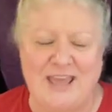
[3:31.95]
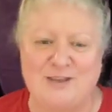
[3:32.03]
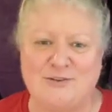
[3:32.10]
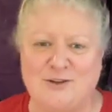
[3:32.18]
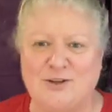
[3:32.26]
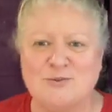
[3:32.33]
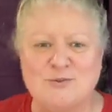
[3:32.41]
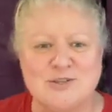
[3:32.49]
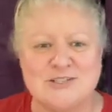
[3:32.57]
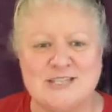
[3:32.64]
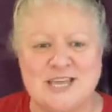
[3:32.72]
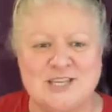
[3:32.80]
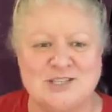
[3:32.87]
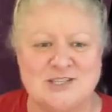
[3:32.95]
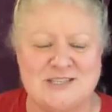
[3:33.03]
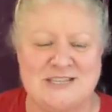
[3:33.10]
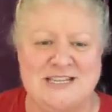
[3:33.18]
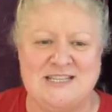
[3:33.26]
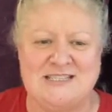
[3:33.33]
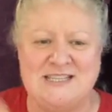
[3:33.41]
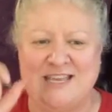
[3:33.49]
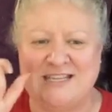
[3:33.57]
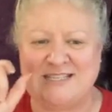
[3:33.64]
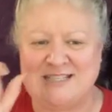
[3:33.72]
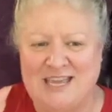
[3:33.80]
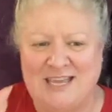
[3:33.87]
And if you don't know what your dash is, it is
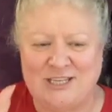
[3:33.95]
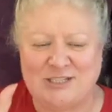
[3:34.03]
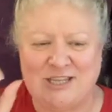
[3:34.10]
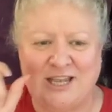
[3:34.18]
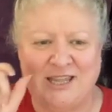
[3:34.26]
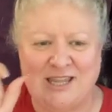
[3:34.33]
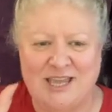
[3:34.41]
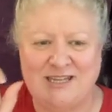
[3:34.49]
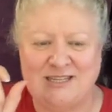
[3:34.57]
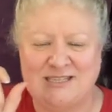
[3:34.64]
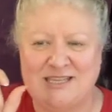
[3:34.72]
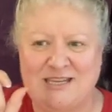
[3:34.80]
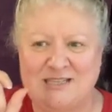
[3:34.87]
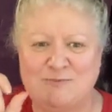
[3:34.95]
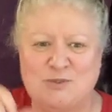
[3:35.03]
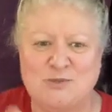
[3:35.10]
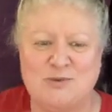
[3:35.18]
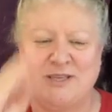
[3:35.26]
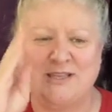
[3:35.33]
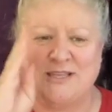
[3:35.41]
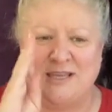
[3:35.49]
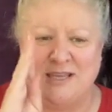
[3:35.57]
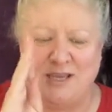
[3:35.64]
that dash, that line is that is between